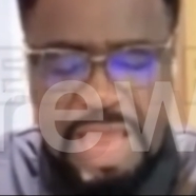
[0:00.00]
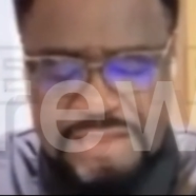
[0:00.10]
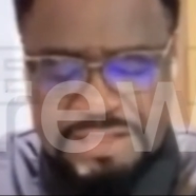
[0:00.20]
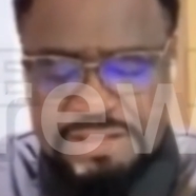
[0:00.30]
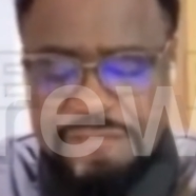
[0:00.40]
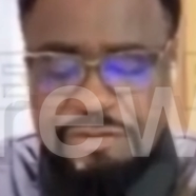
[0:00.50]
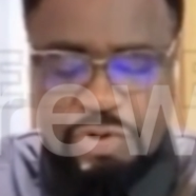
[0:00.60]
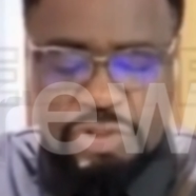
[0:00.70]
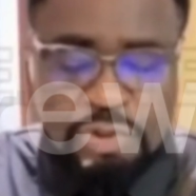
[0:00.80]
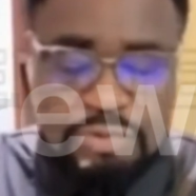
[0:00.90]
And if
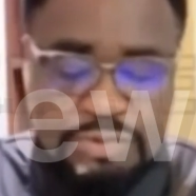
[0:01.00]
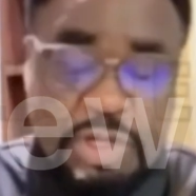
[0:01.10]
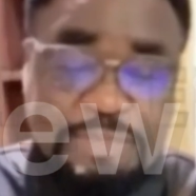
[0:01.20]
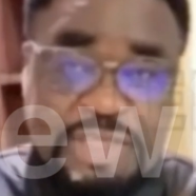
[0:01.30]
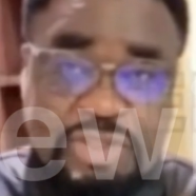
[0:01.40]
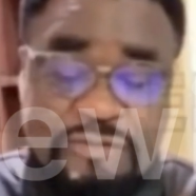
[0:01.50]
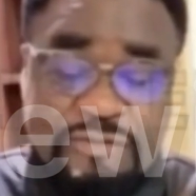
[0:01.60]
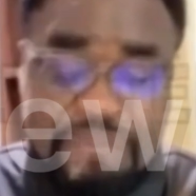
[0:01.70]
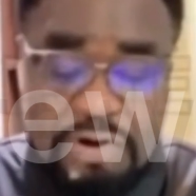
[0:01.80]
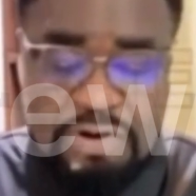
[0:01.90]
you go to
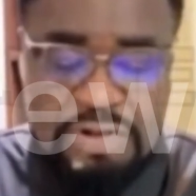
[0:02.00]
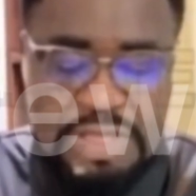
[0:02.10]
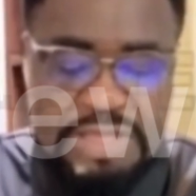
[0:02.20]
subsection 4,